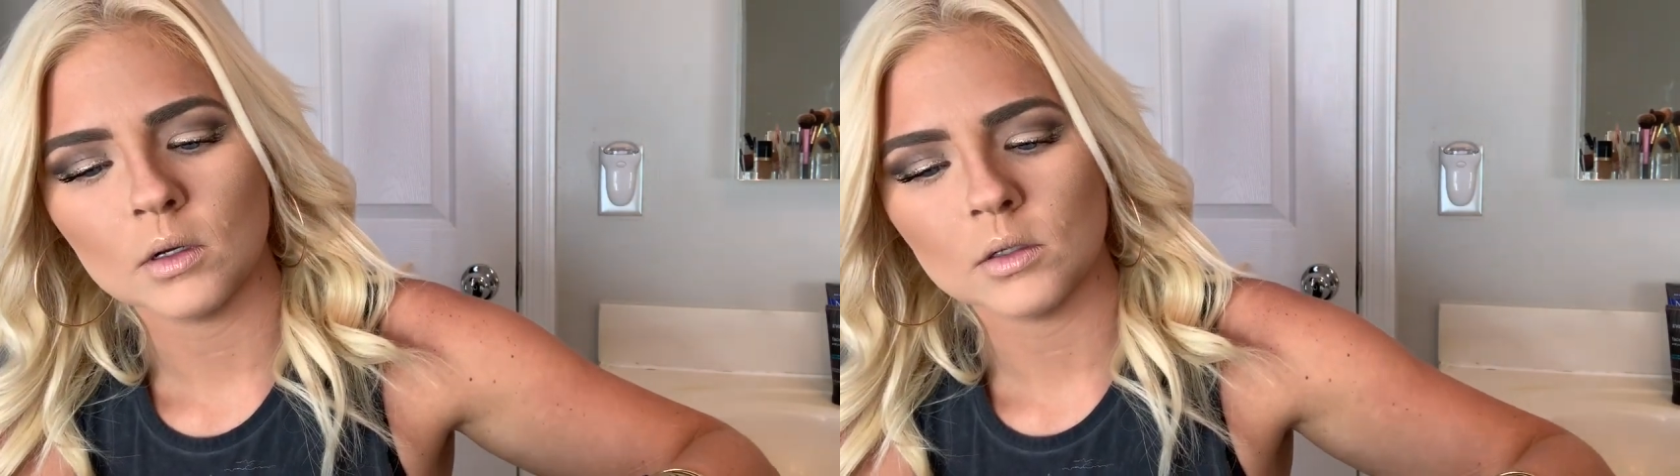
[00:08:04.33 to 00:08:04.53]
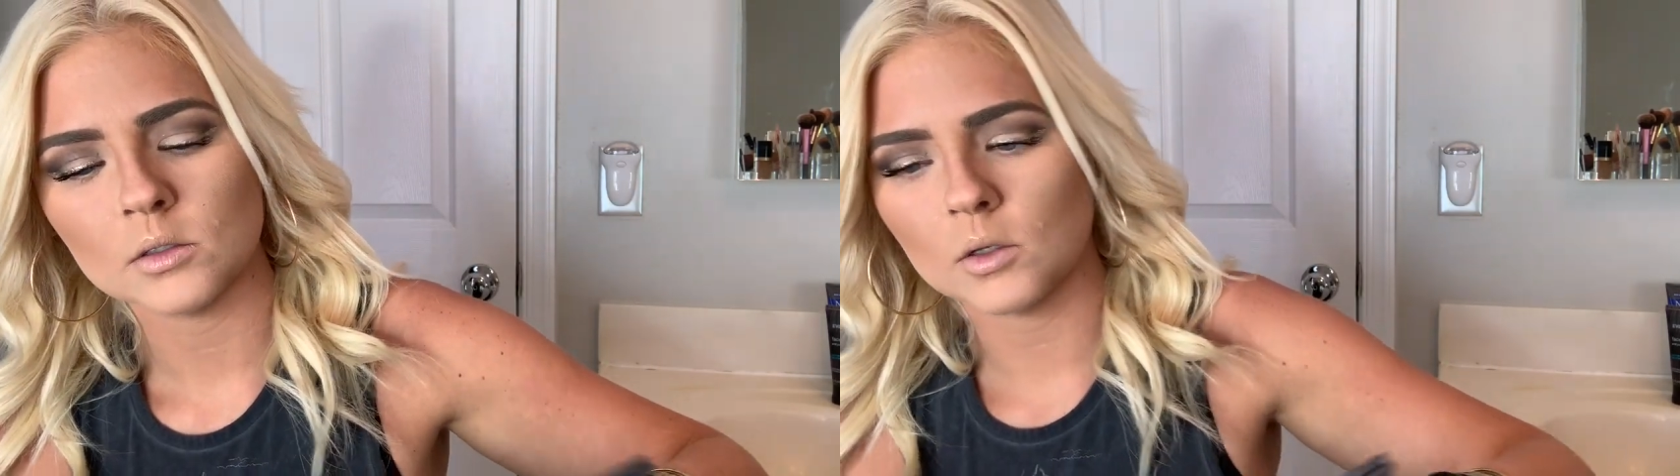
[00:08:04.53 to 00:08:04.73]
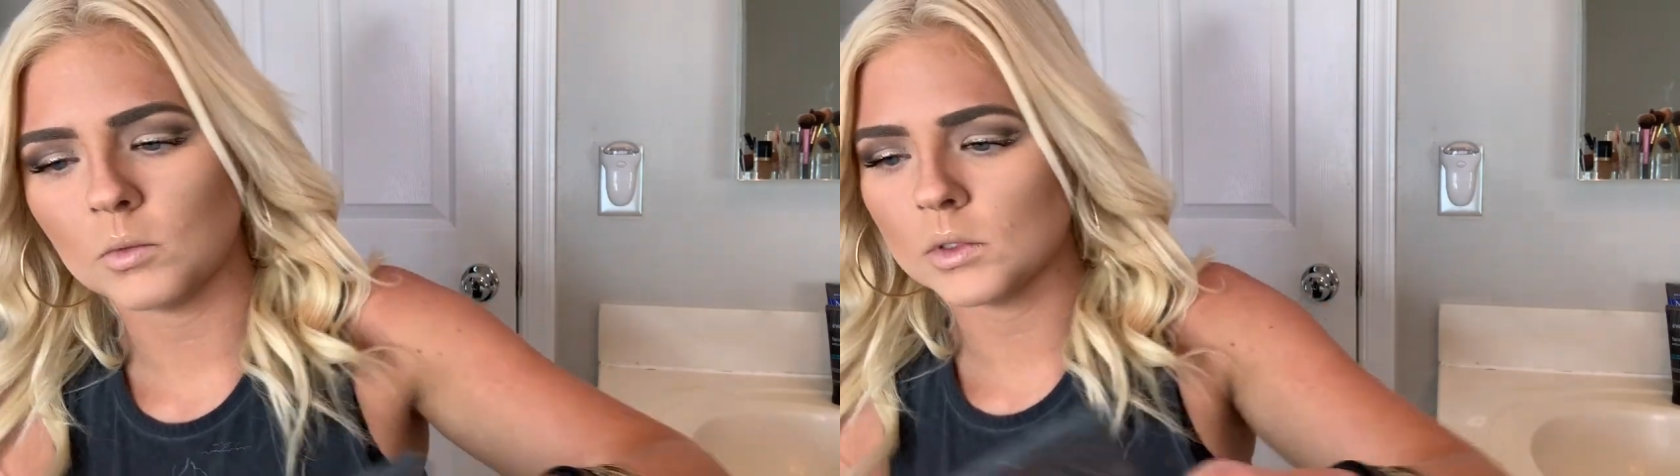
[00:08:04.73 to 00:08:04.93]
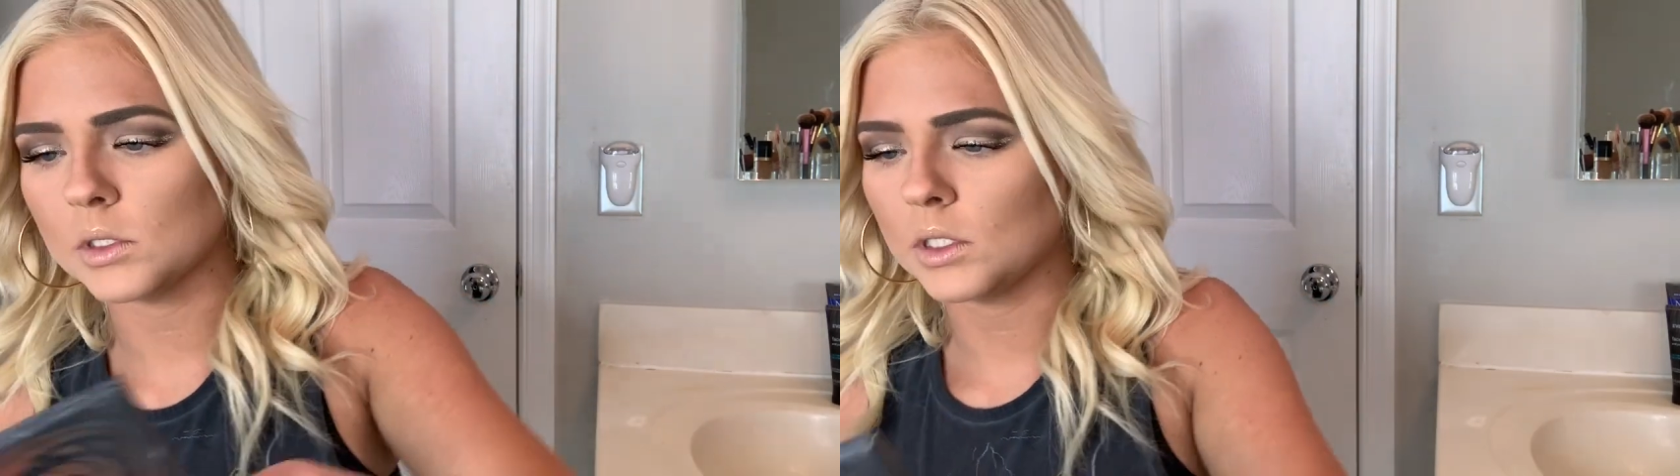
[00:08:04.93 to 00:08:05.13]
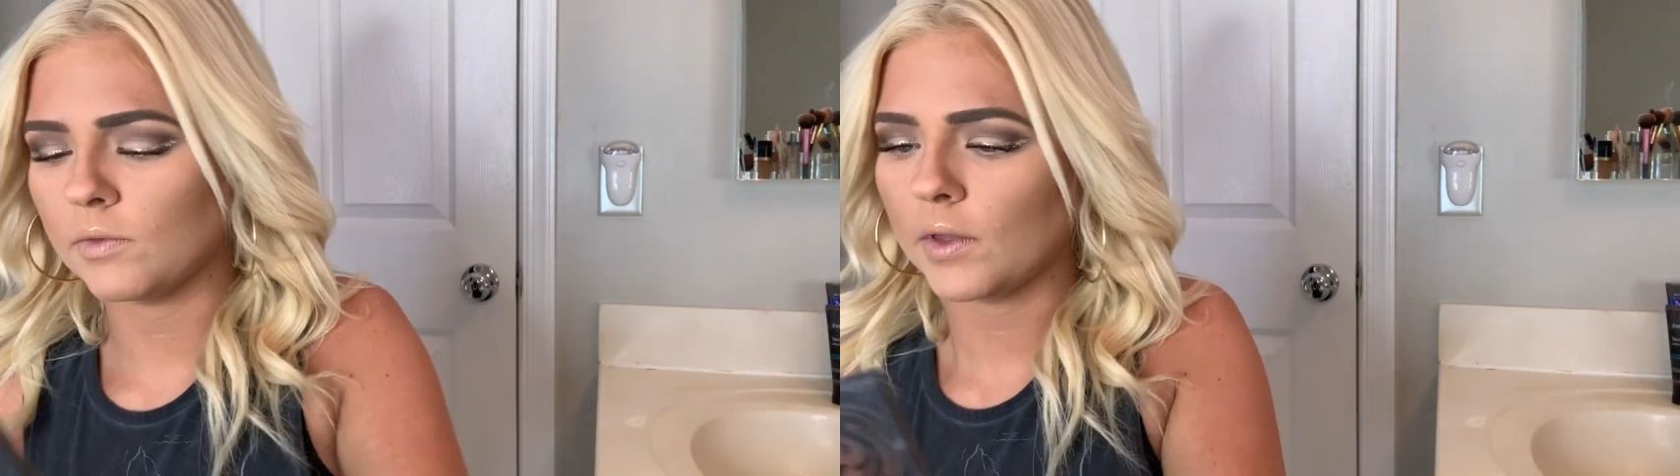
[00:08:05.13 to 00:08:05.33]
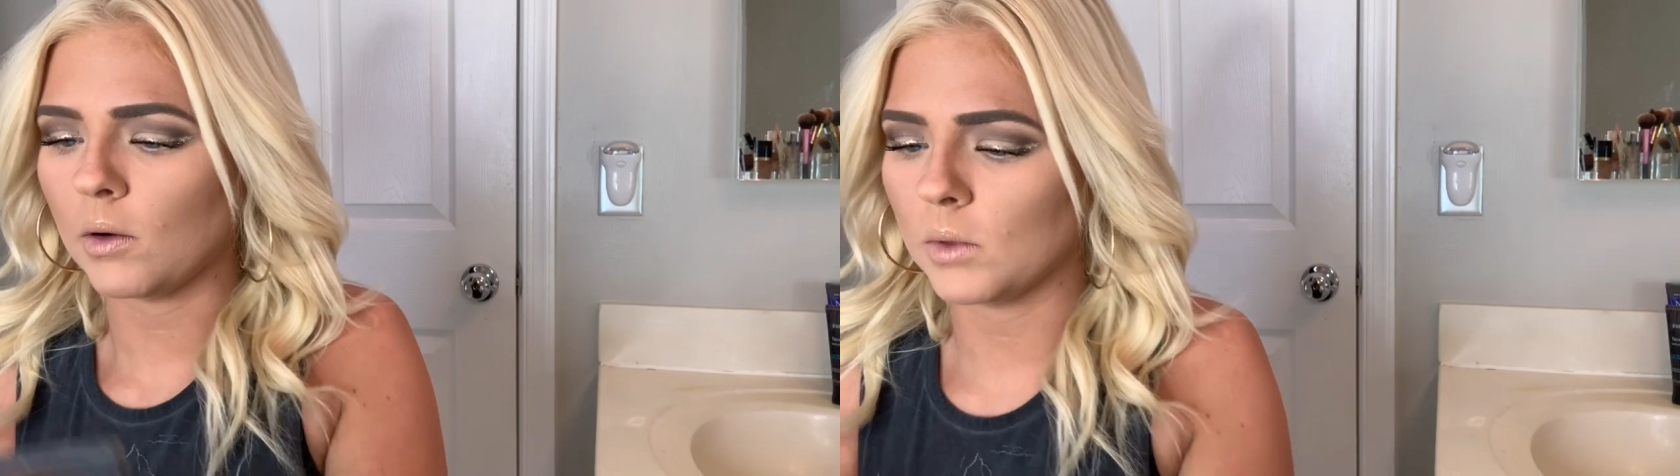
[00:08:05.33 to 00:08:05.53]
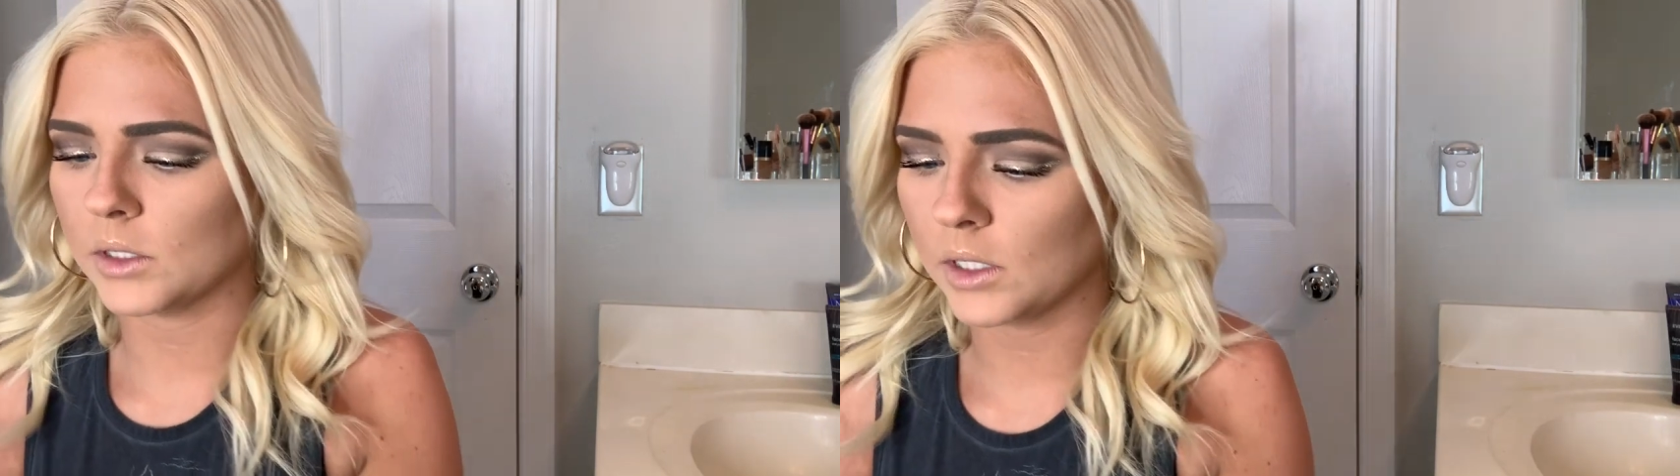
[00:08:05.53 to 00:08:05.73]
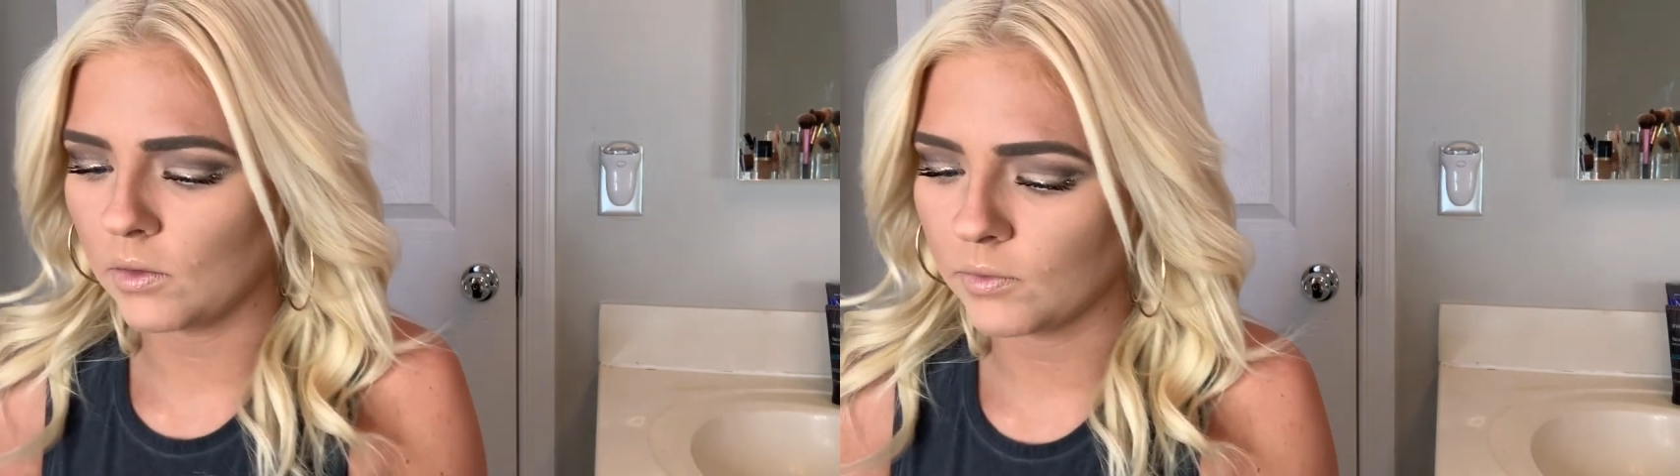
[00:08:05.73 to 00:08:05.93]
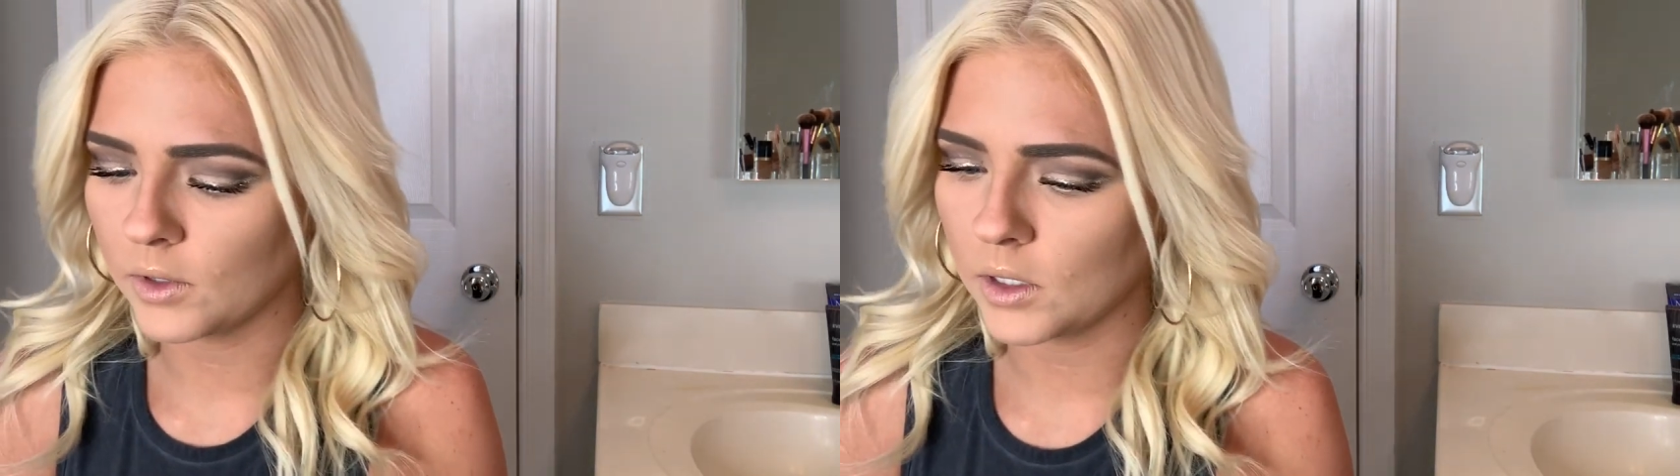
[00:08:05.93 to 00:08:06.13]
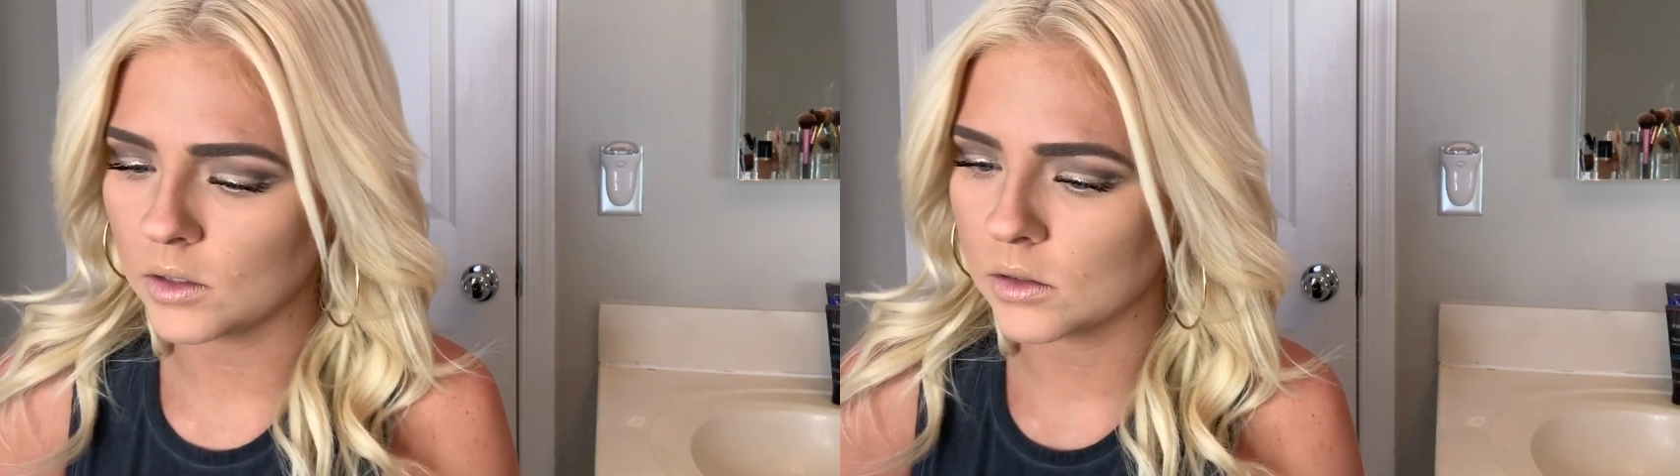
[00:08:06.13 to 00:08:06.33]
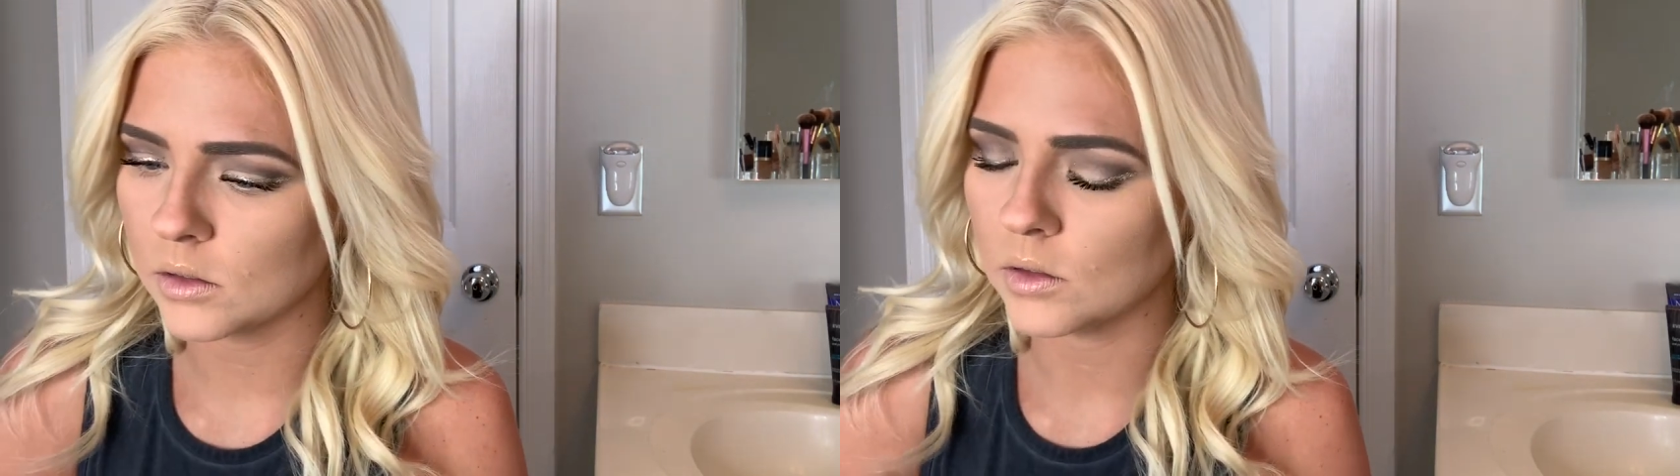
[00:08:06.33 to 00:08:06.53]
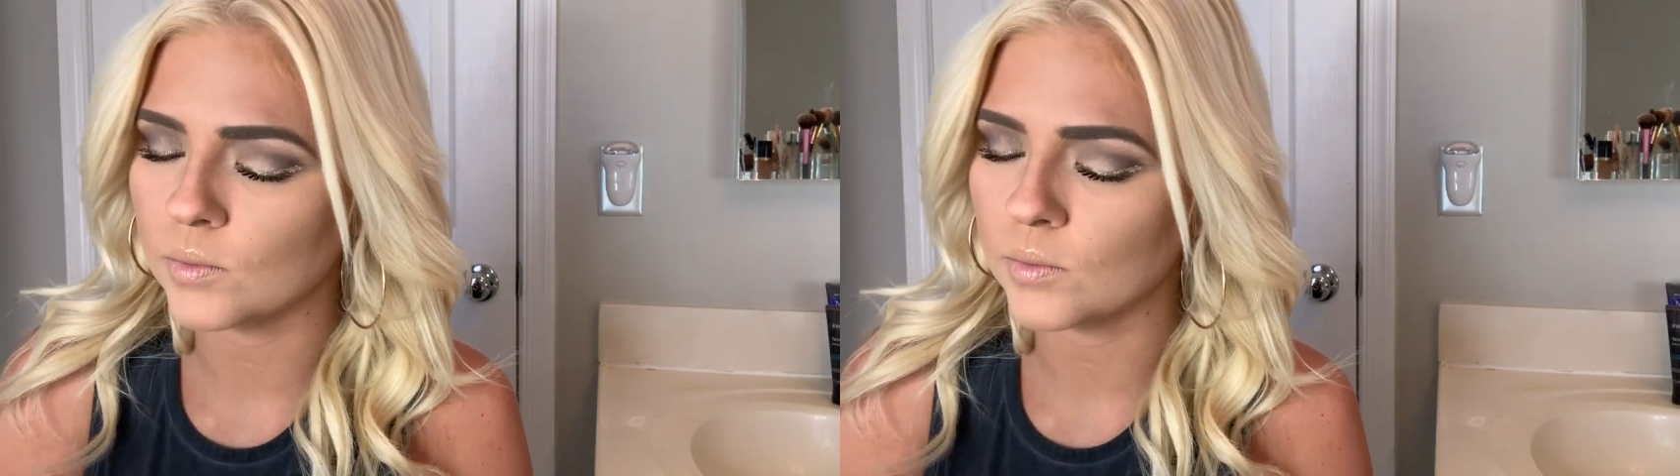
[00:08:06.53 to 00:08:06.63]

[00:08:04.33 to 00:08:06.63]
So we'll see if that works out for us.